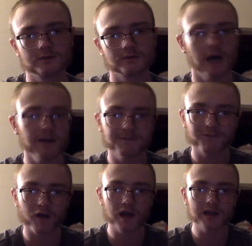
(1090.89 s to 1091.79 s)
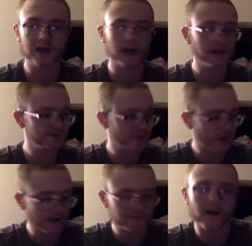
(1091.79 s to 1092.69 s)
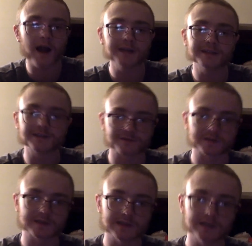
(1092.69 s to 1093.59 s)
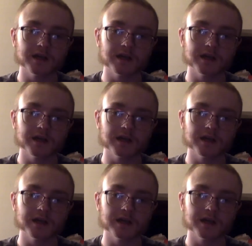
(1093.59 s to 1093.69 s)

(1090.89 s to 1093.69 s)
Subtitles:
I find interesting.